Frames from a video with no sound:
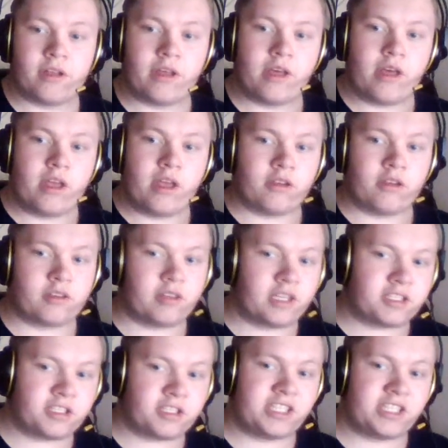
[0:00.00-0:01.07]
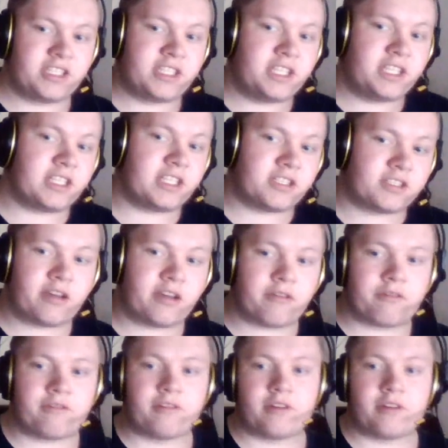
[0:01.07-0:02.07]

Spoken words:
not necessarily see the stuff